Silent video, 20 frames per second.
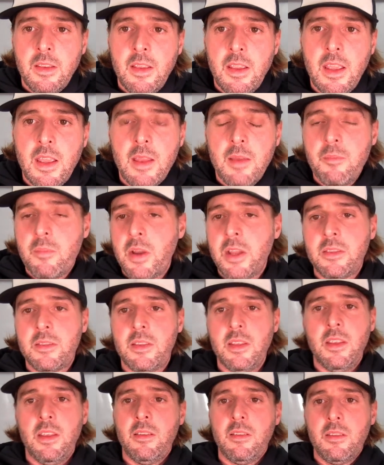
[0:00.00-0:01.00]
But
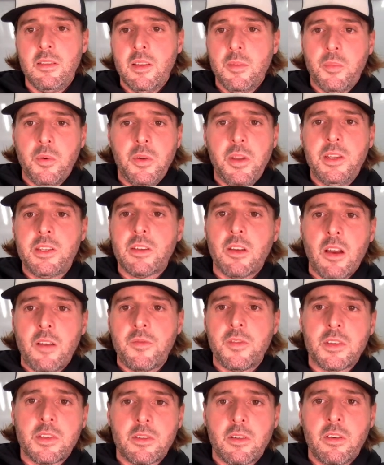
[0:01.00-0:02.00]
the police
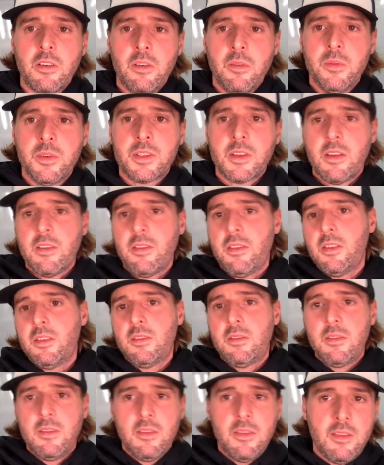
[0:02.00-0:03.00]
officer who was on
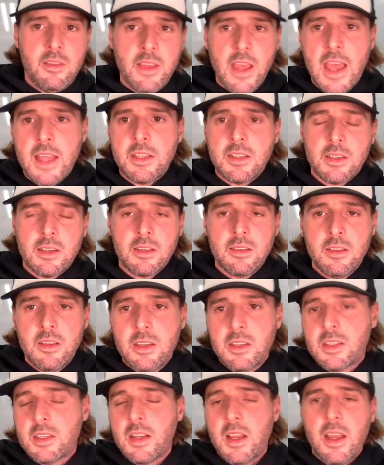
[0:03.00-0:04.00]

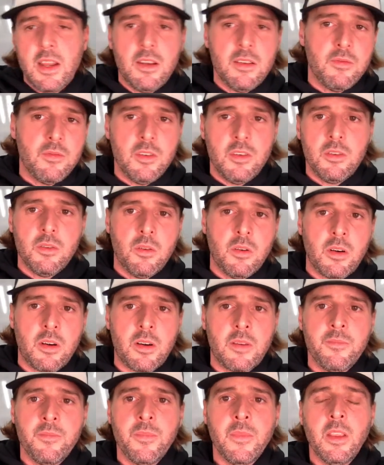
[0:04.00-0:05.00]
this side of the
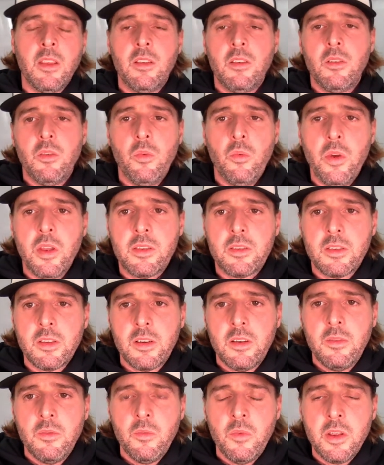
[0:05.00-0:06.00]
door with
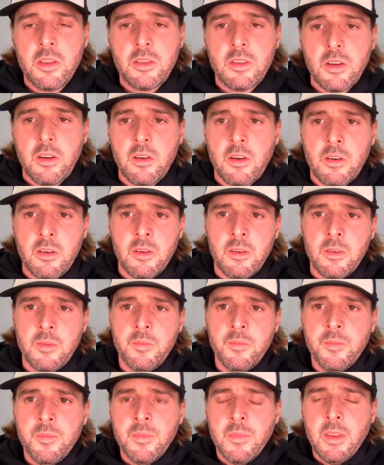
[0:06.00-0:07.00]
the girl
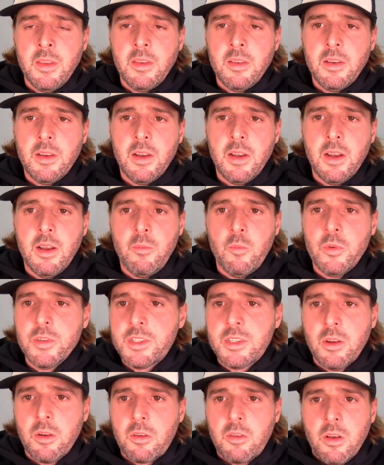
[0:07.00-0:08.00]
was
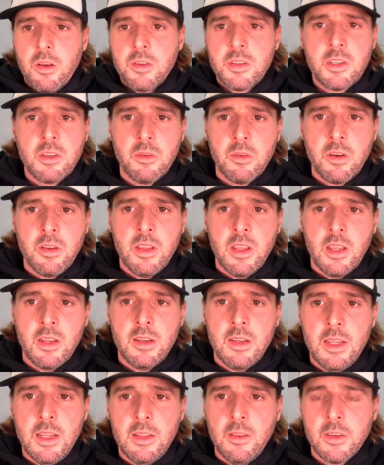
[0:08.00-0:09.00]
so close to her that
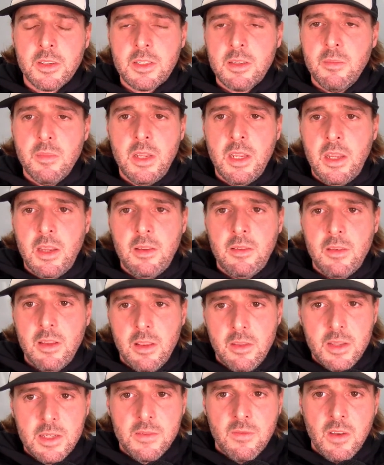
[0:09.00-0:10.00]
it looked to me
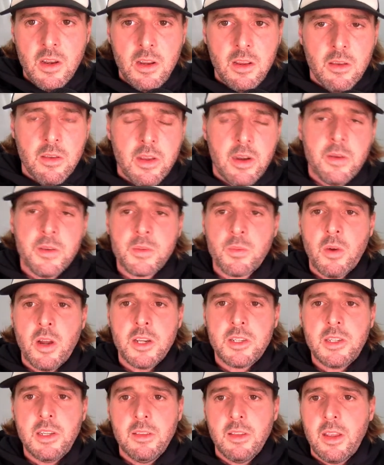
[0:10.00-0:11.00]
in this video that I was
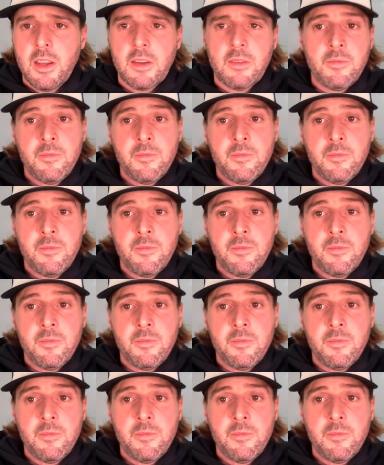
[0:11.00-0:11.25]
watching like